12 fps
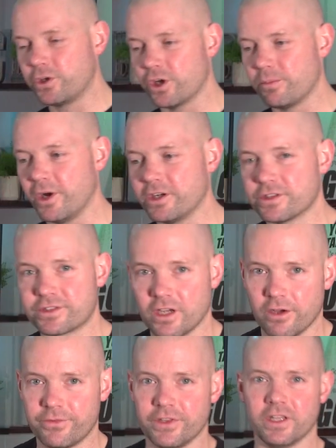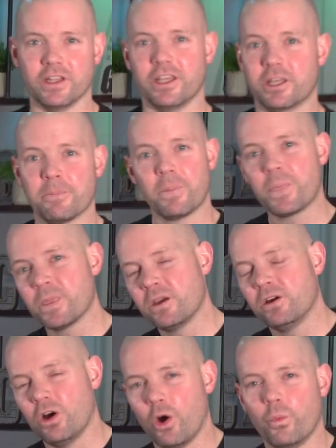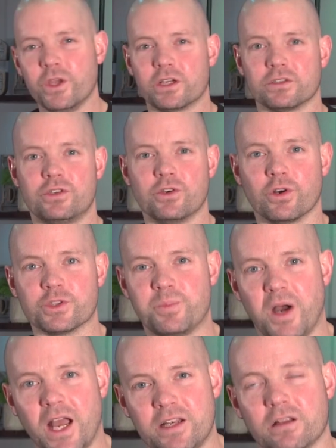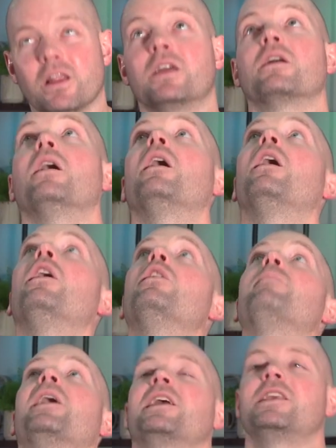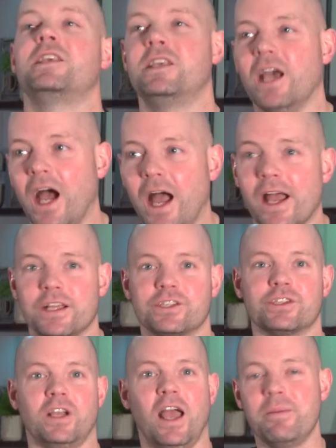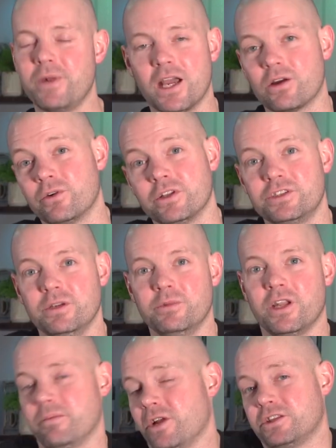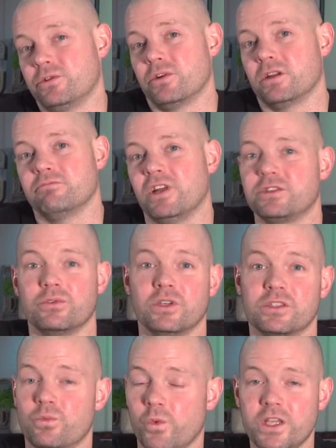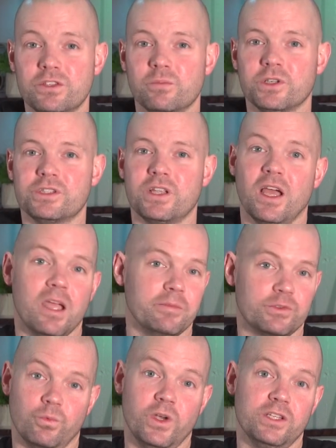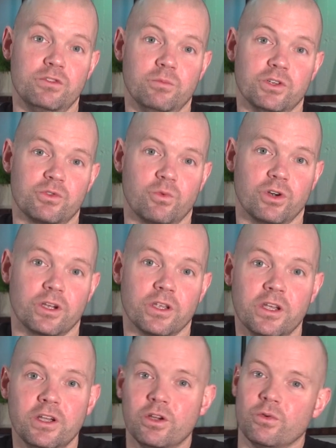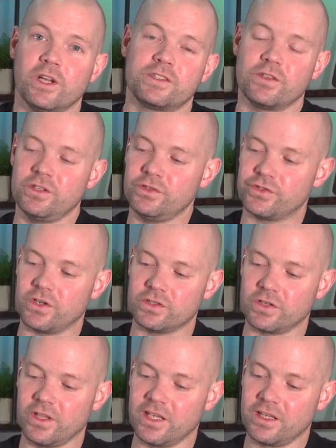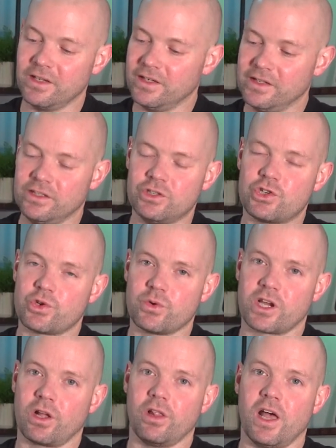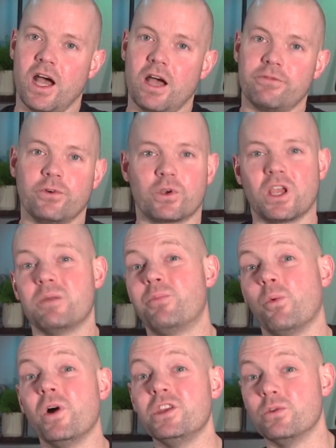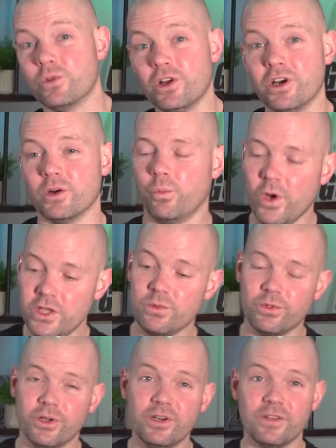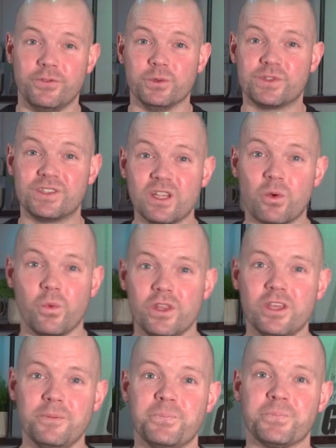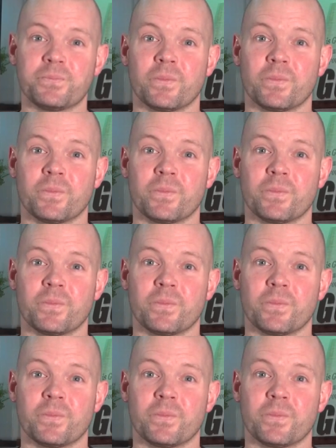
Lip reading: good about yourself, and then like a week or two goes by and you're like, oh my gosh, I'm not going to the gym today. I'm not doing it. It's way too much time. It's way too much work, right? So then you start to like trickle off, okay? But what you learn if you stick with it